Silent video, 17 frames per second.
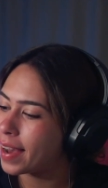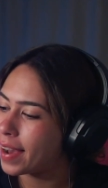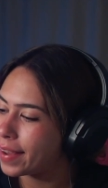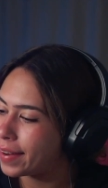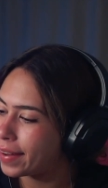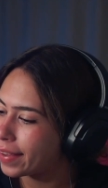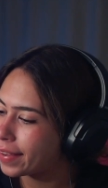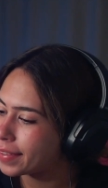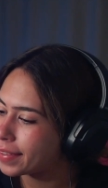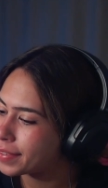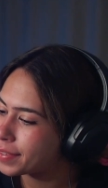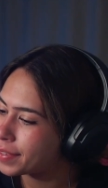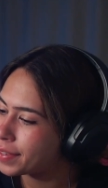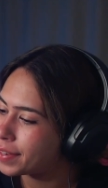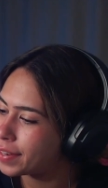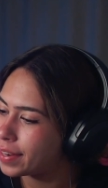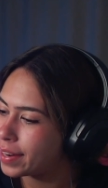I like
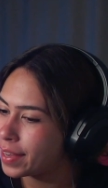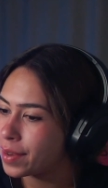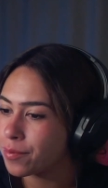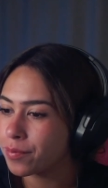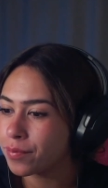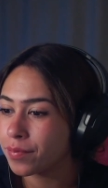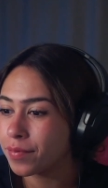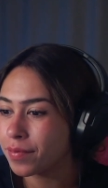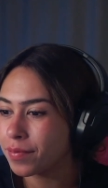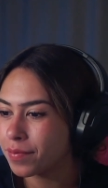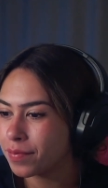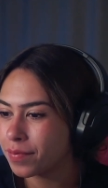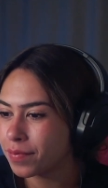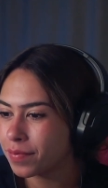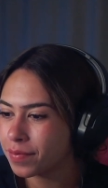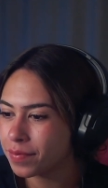it really. It is, but